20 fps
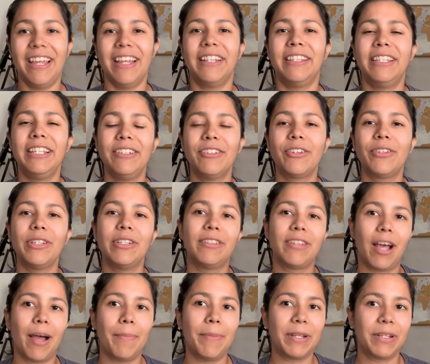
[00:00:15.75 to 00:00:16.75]
These are the
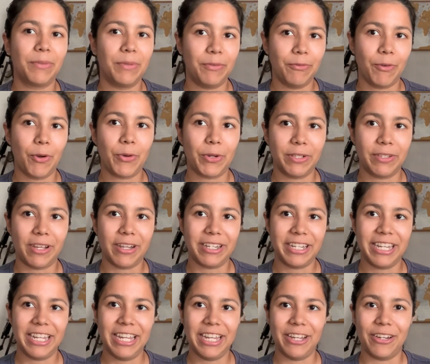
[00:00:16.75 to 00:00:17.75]
topics we focus on
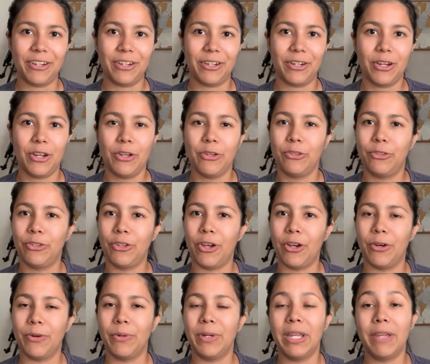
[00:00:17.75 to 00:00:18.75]
here.
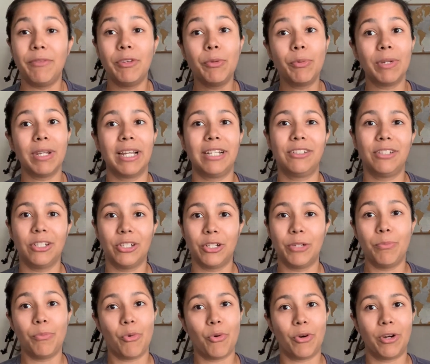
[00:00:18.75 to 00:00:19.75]
So if you would like to learn
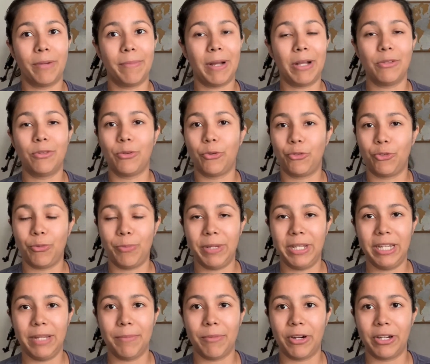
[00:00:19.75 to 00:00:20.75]
more about social
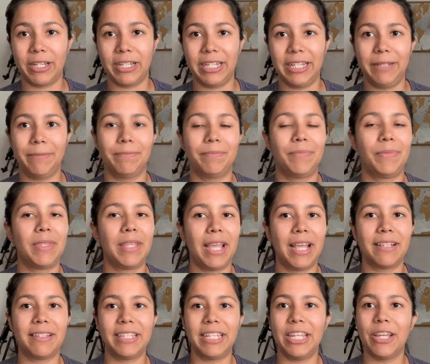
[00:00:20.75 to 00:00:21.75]
media marketing,
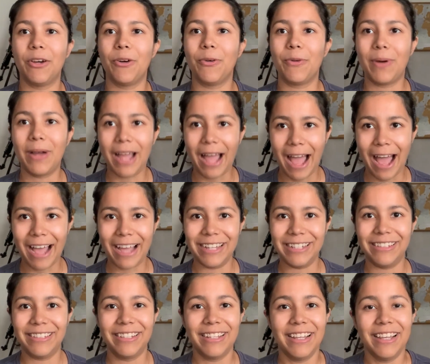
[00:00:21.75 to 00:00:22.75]
SEO,
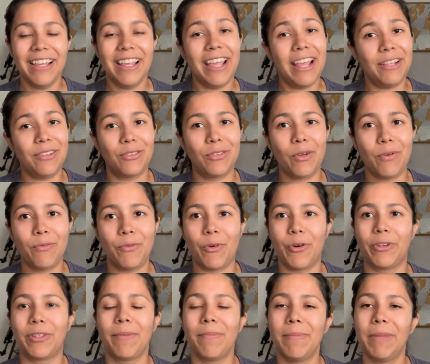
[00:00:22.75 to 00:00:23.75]
ads, and so
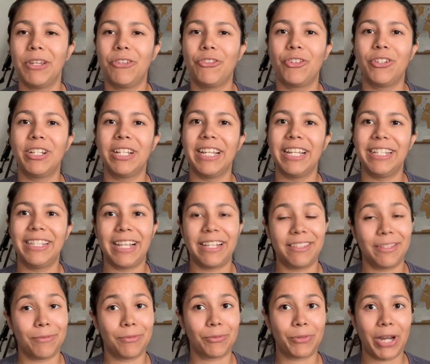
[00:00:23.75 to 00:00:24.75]
forth, make sure to hit that
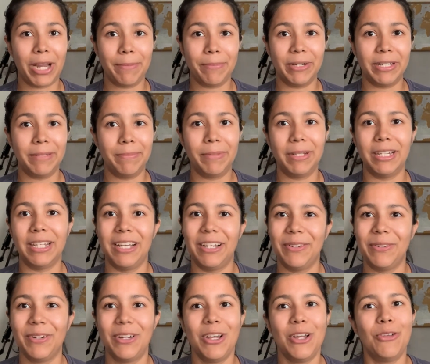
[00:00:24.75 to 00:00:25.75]
subscribe button
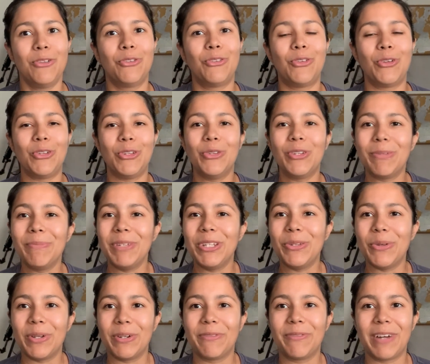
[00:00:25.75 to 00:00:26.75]
below so you can be
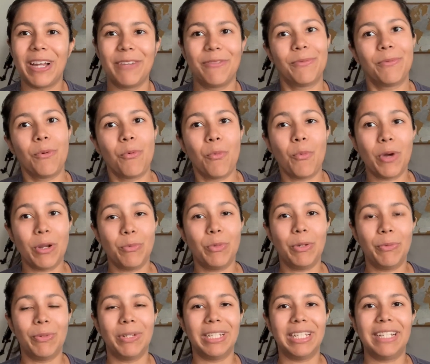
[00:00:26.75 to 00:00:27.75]
notified when we
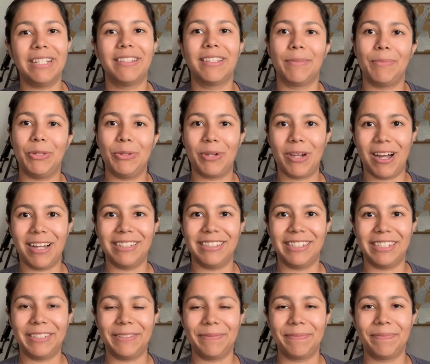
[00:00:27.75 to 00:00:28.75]
release some new content.